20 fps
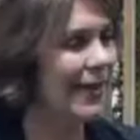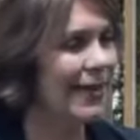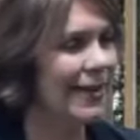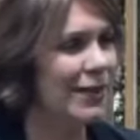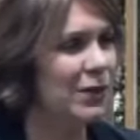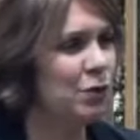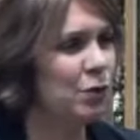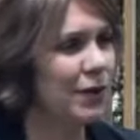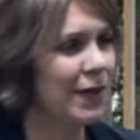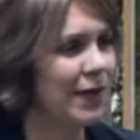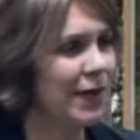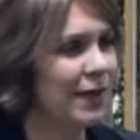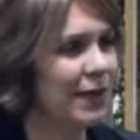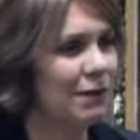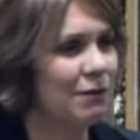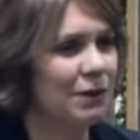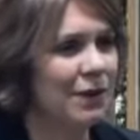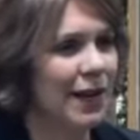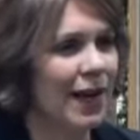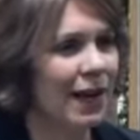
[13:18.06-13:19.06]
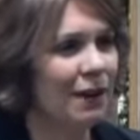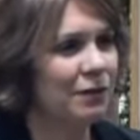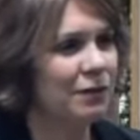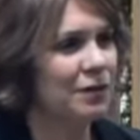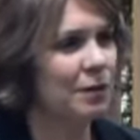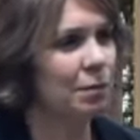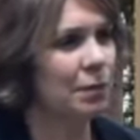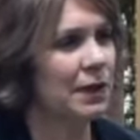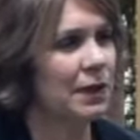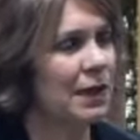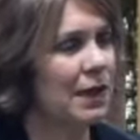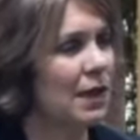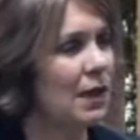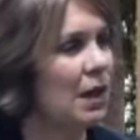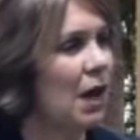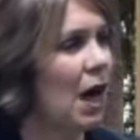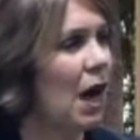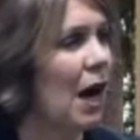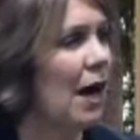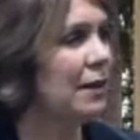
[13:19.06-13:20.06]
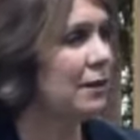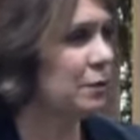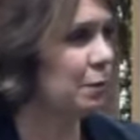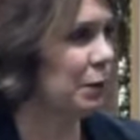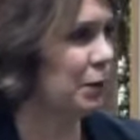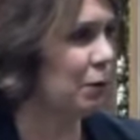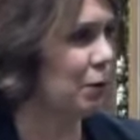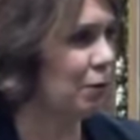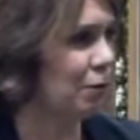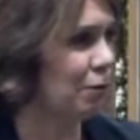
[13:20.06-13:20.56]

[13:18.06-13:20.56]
You can't even have somebody in a hospital